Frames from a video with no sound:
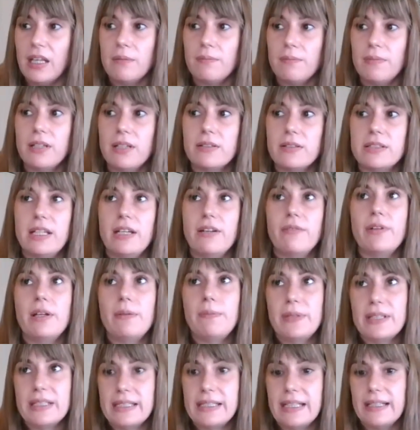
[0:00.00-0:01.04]
because they
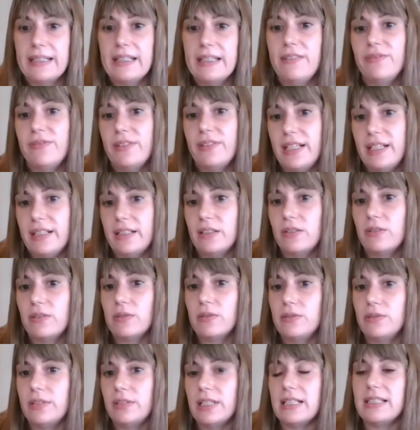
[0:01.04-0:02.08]
represent different
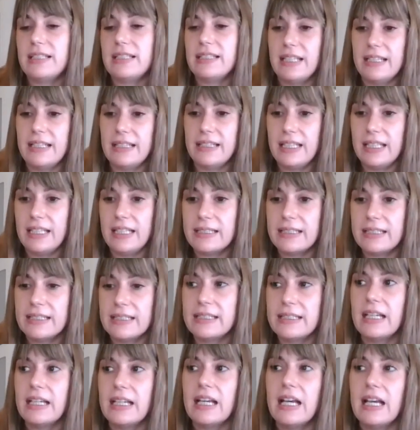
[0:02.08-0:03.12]
cultural settings
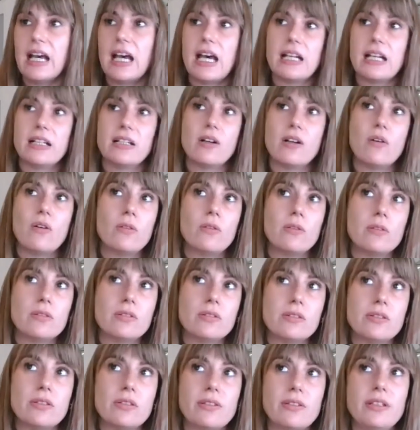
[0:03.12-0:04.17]
and
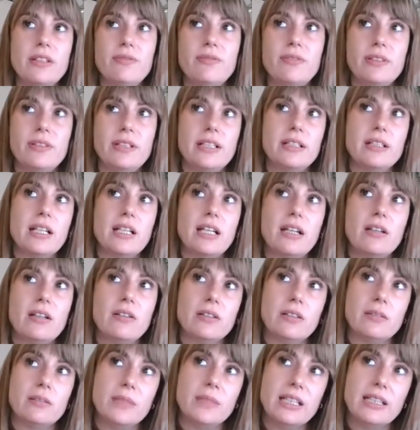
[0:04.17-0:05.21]
also different
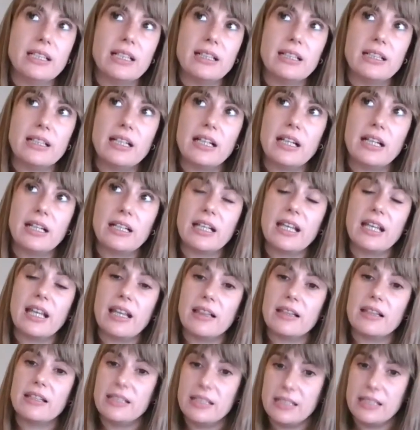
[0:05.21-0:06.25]
economical and
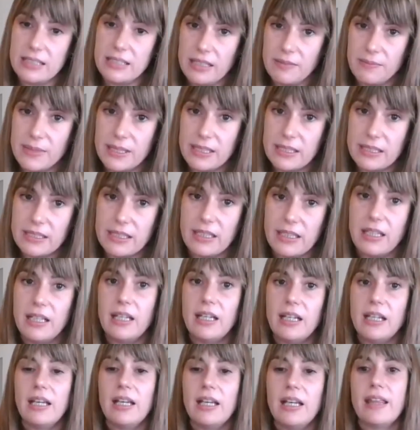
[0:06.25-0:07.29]
health systems.
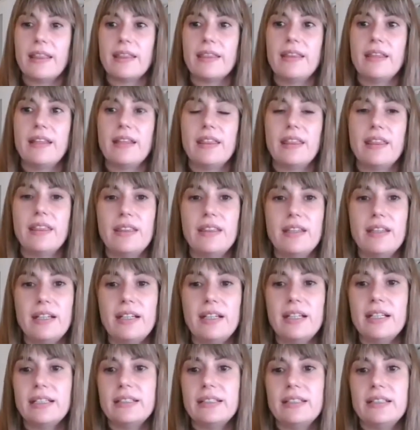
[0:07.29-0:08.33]
The
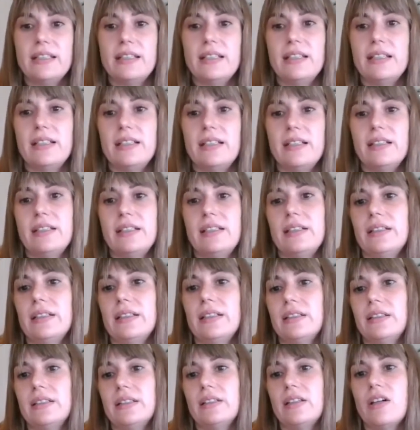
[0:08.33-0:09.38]
third
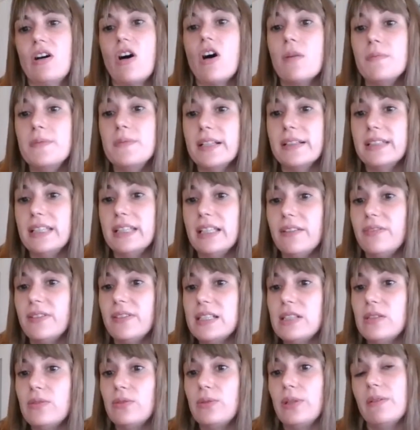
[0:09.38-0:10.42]
objective is
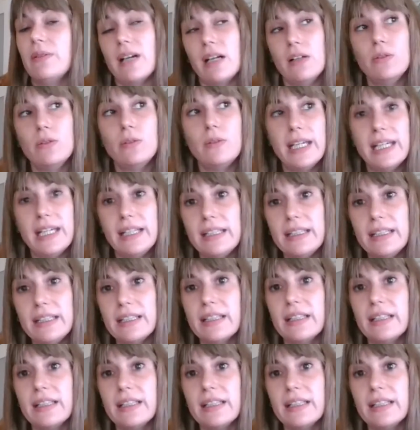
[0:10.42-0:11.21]
to evaluate